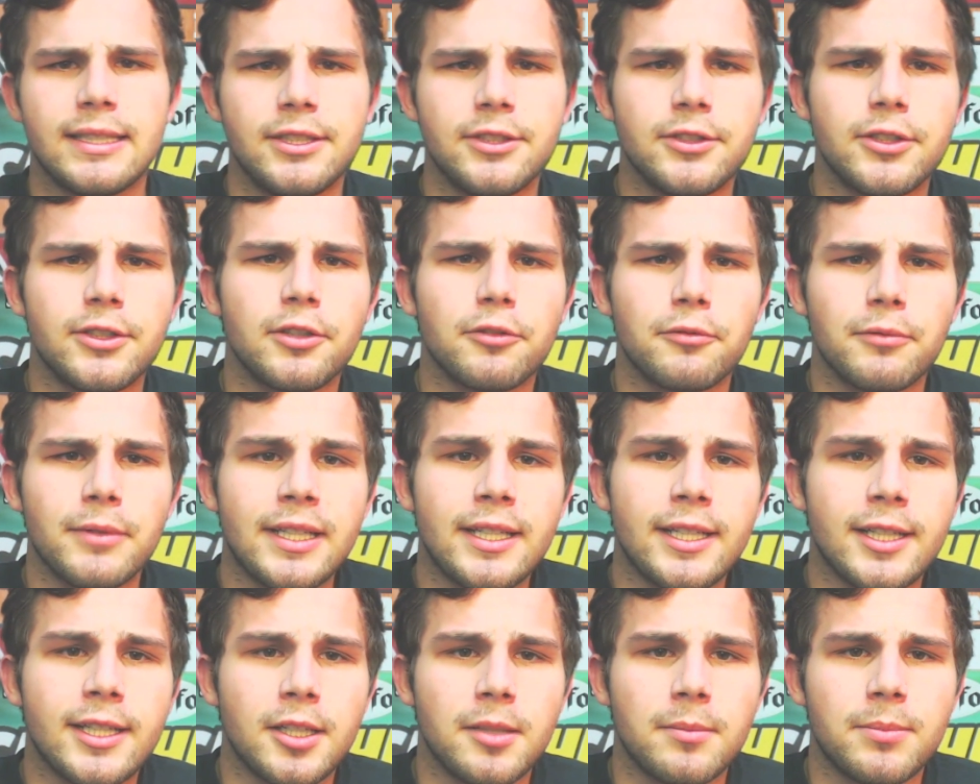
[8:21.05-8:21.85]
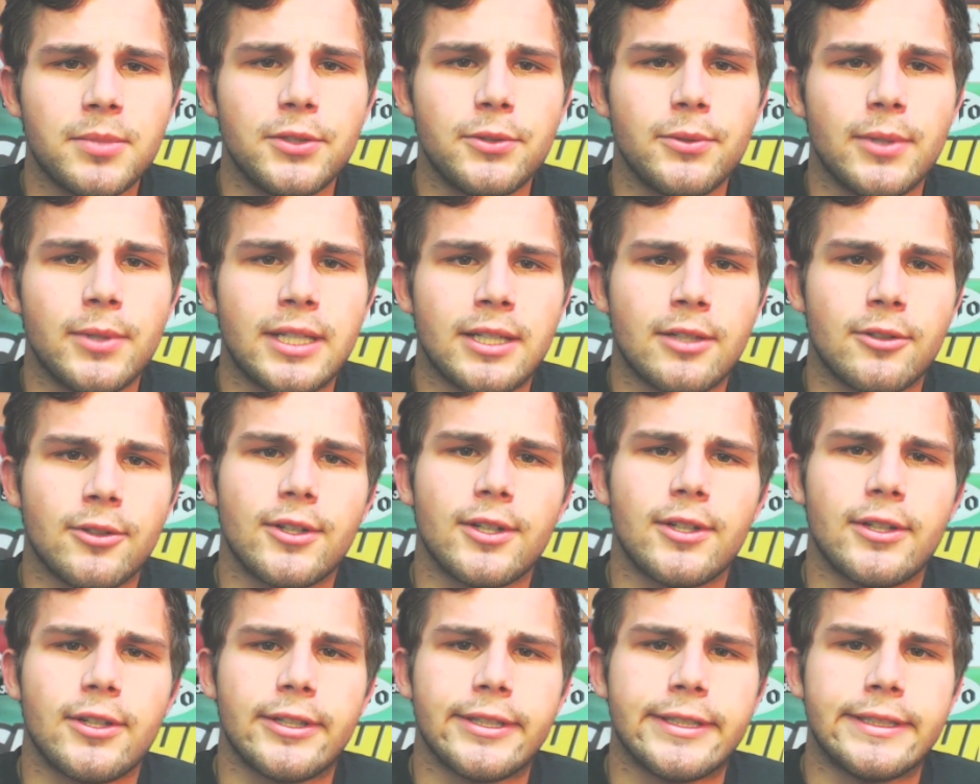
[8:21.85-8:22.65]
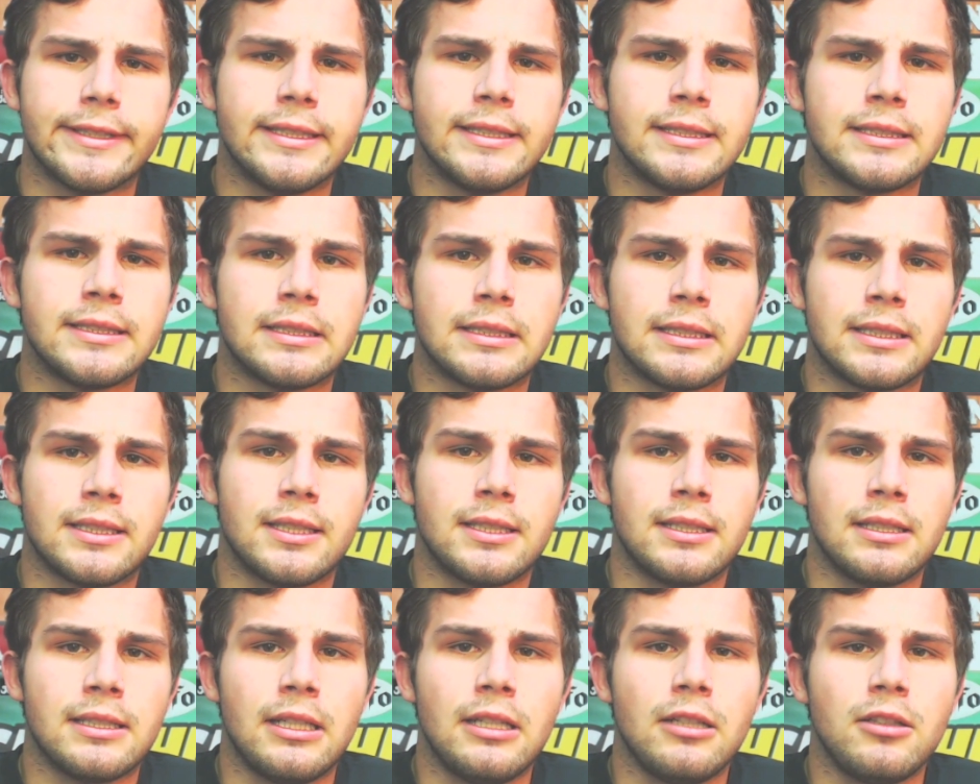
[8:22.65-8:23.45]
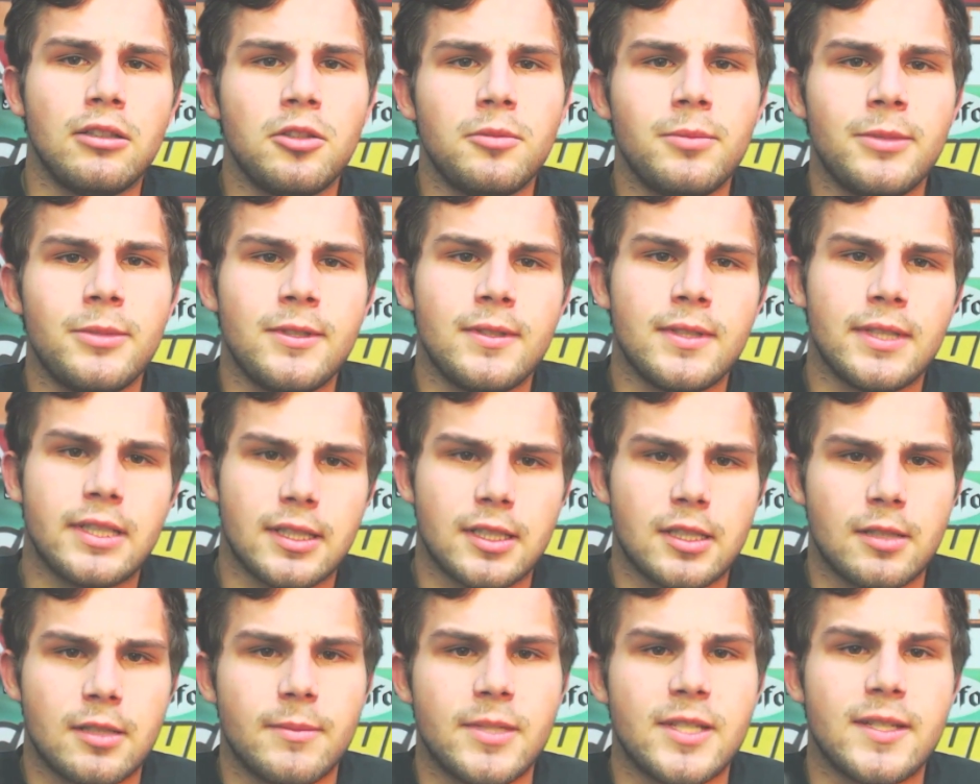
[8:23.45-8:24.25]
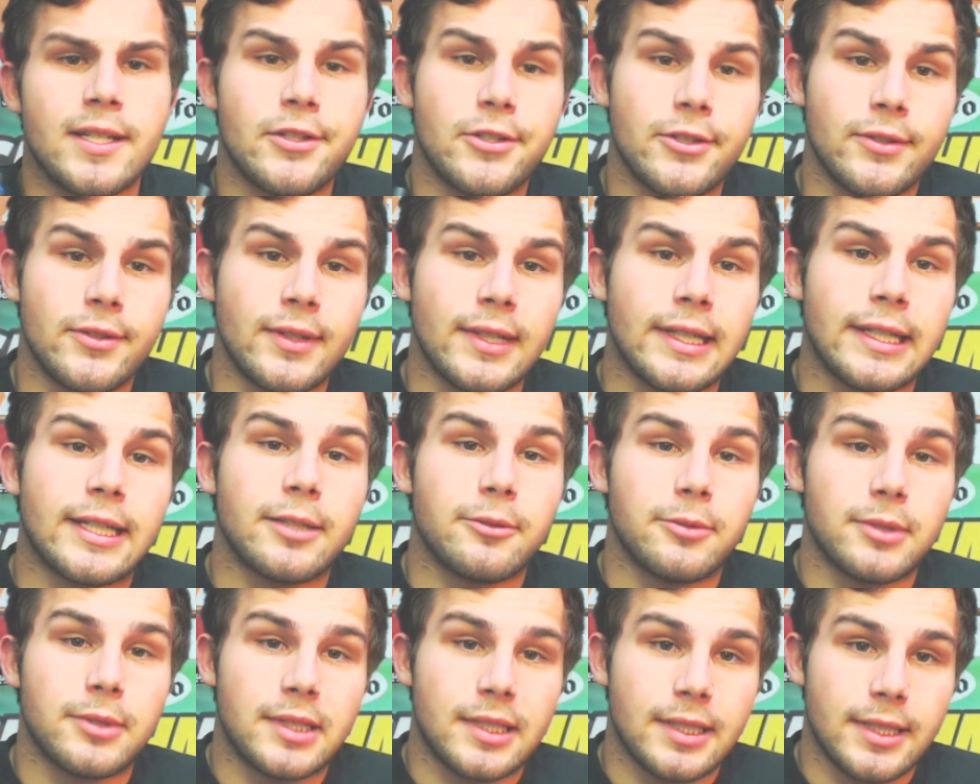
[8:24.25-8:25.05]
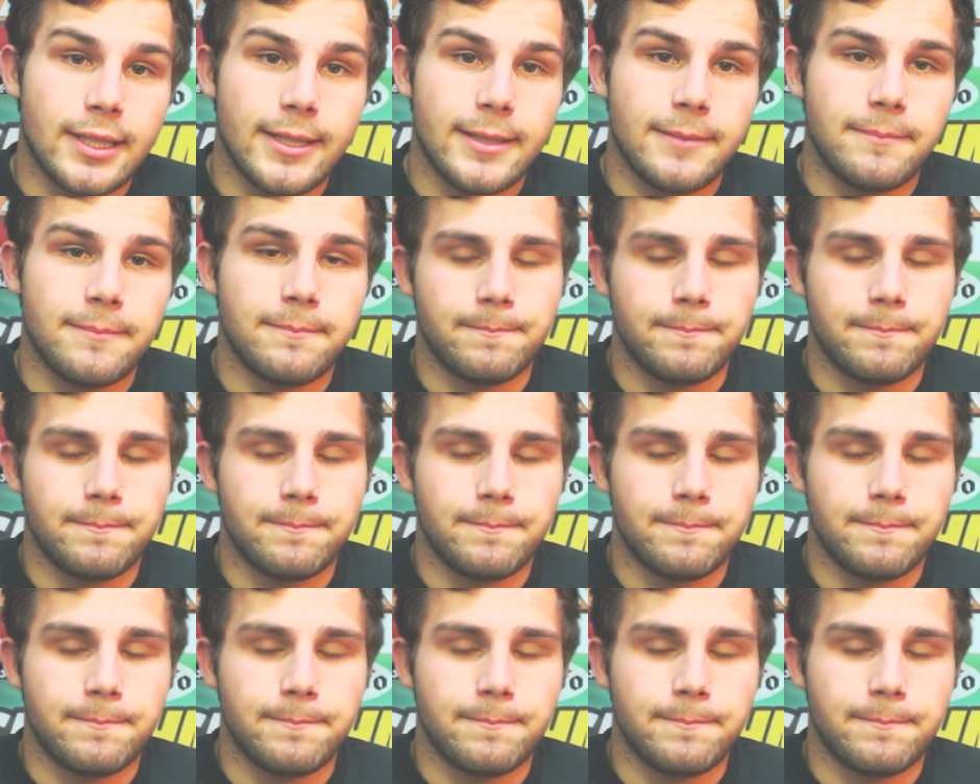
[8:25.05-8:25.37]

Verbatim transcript: You know, it really helps you out on a little bit of the customization like I was saying.